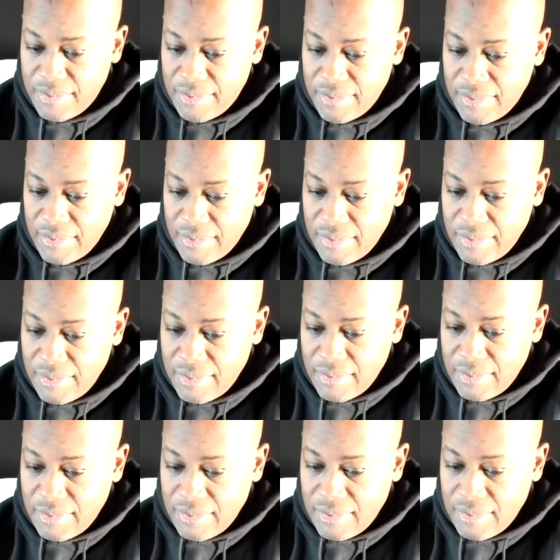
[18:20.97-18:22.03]

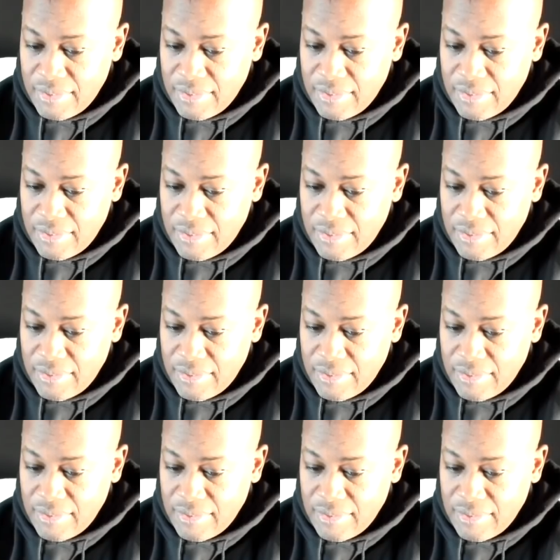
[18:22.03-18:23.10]

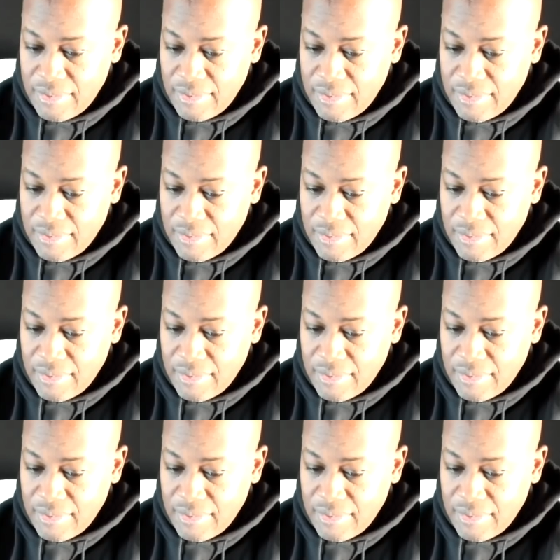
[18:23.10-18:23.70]
Nobody speaks.